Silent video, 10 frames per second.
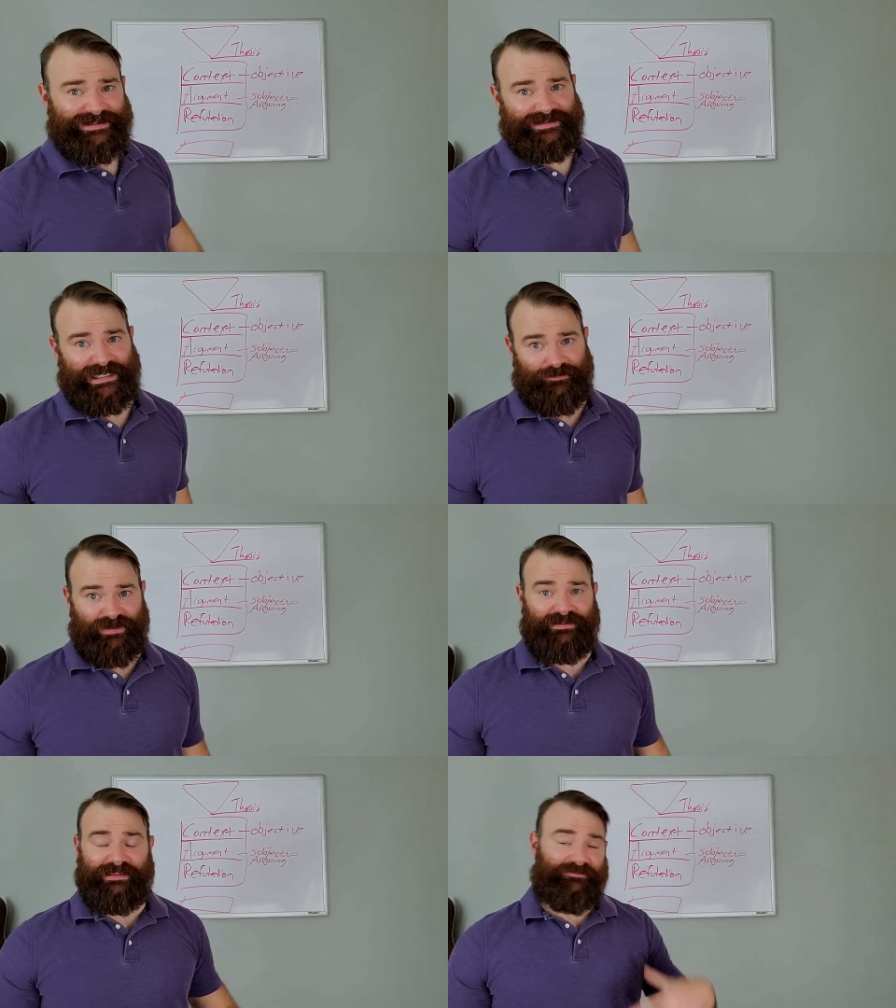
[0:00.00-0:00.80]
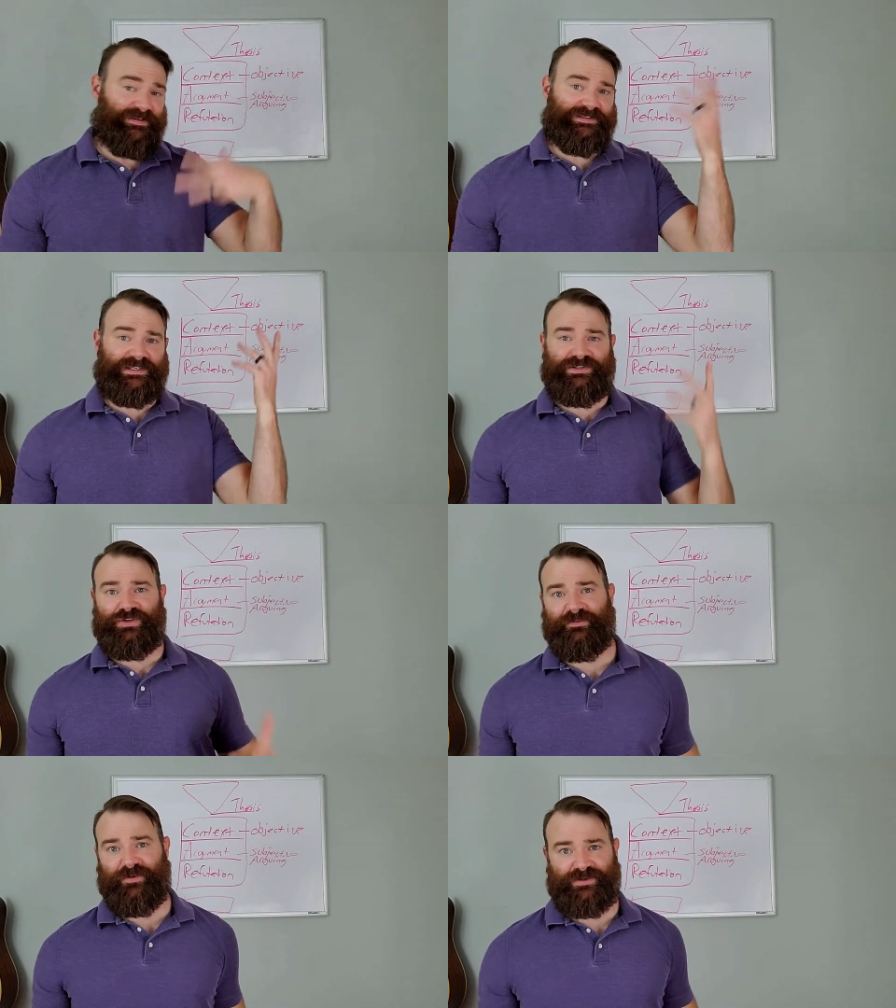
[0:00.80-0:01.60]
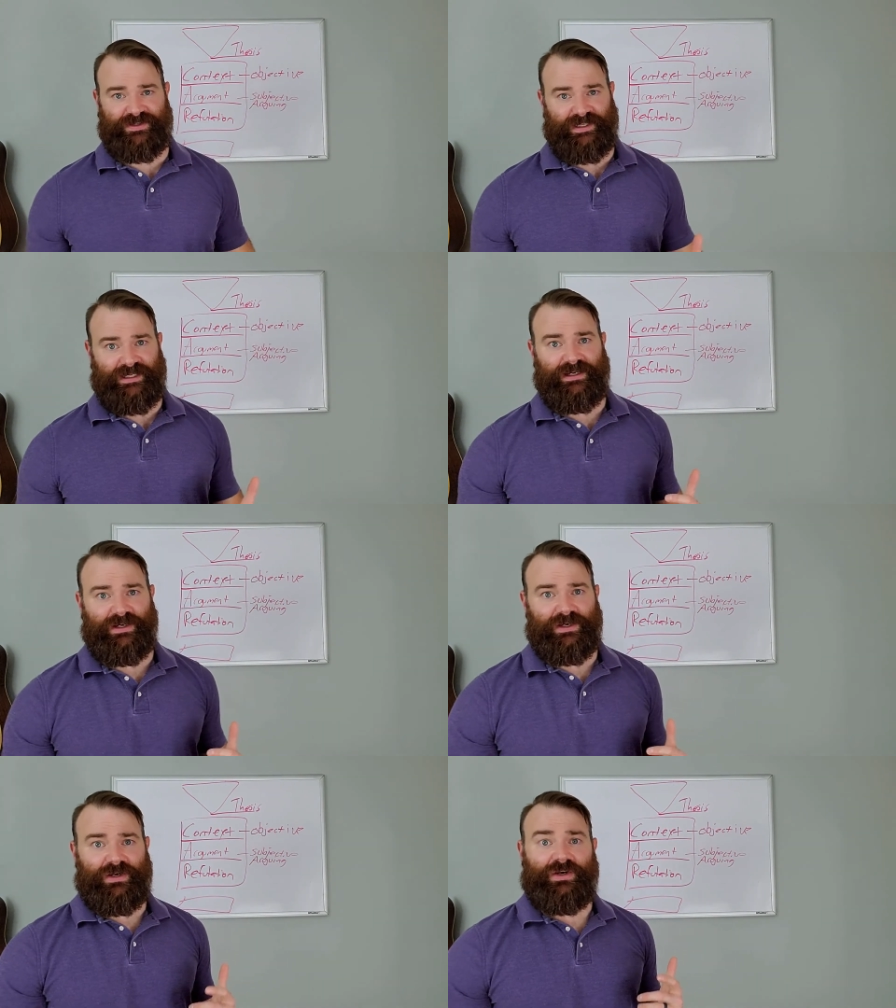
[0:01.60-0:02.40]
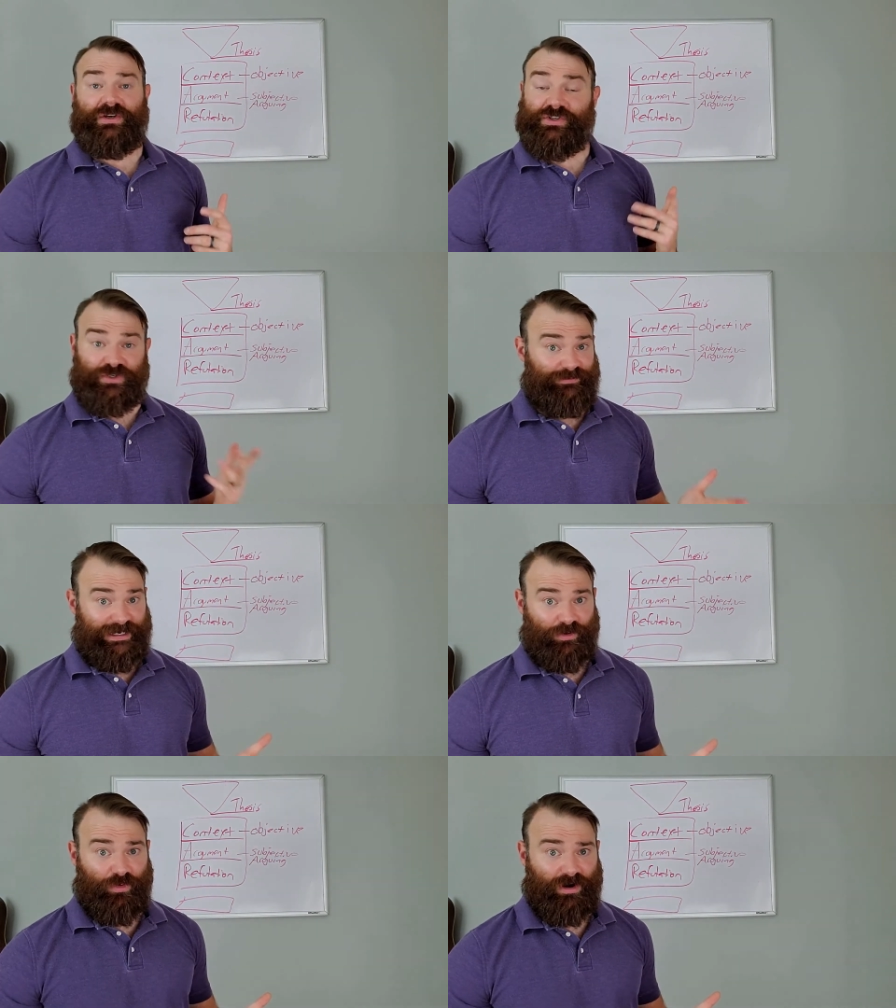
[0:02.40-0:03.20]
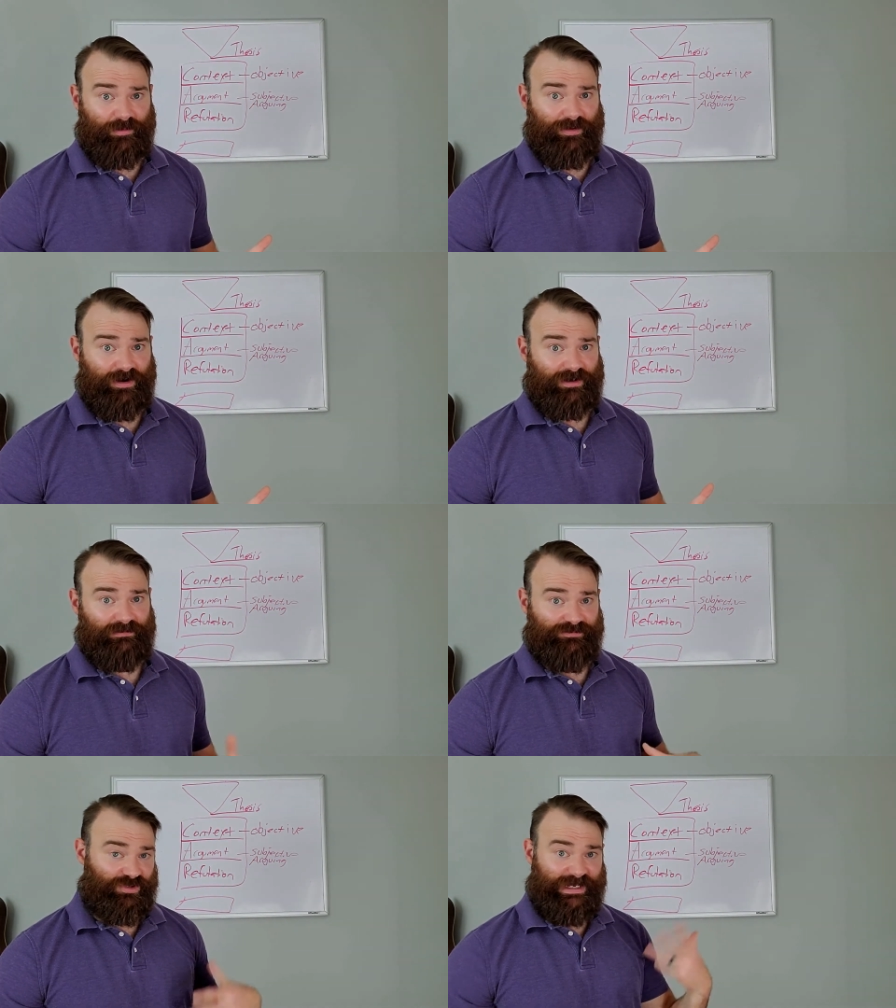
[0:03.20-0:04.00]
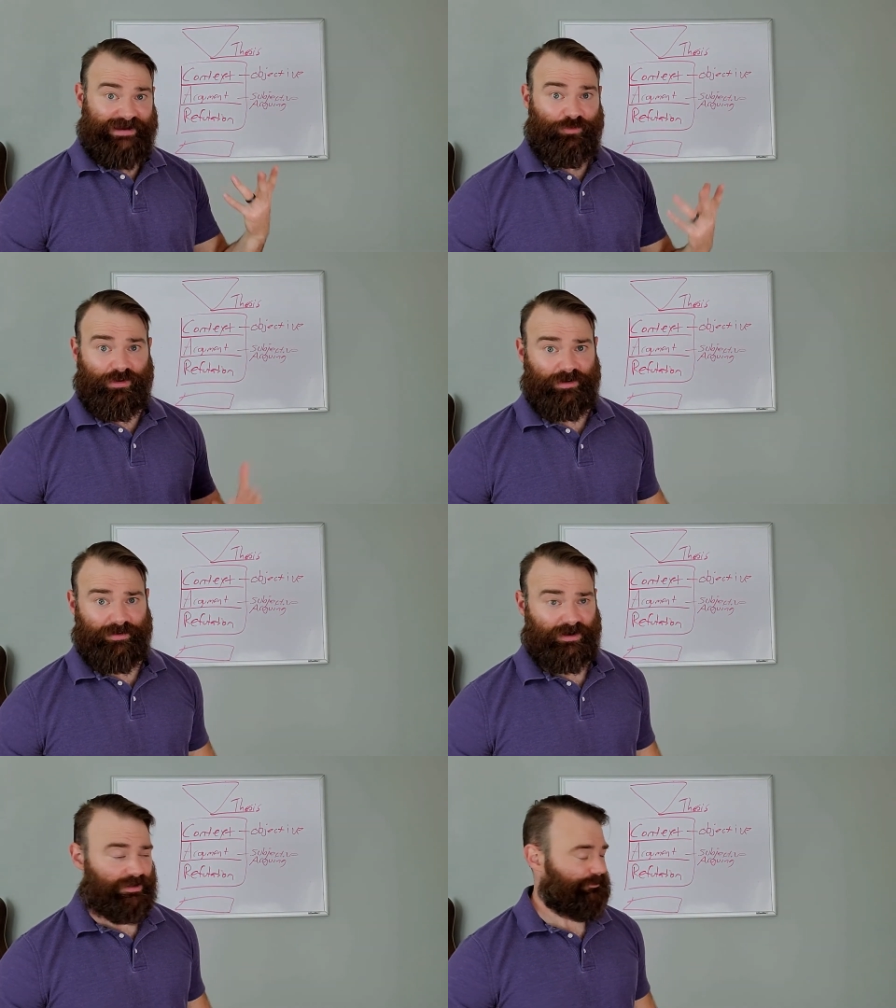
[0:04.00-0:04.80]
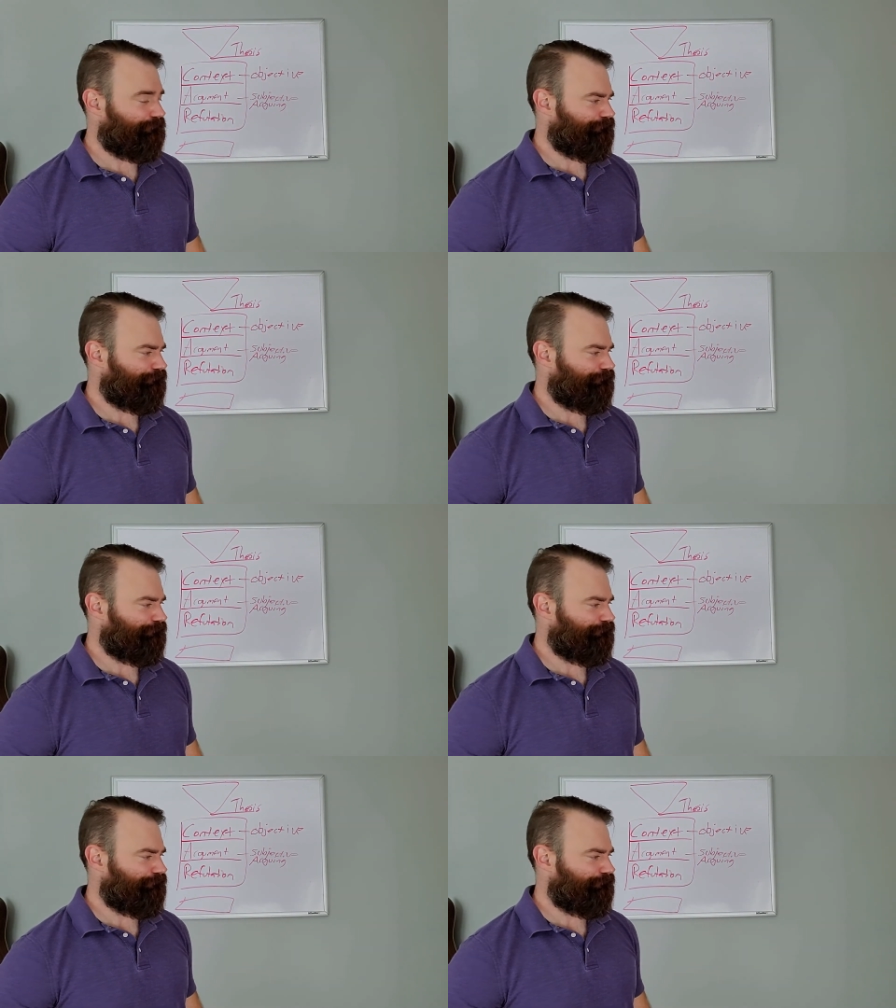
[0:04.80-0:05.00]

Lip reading: statement that Vincennes University should make a water park, should have a water park.